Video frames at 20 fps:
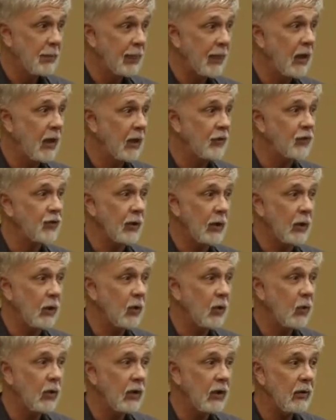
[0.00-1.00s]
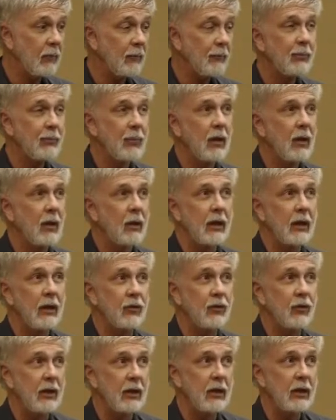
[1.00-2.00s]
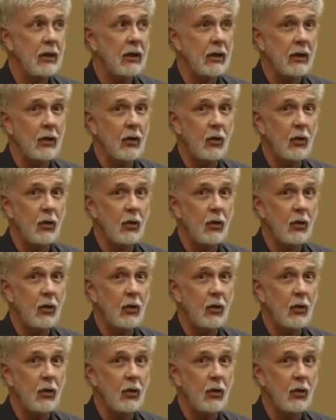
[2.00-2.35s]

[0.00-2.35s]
Seroquel, it's the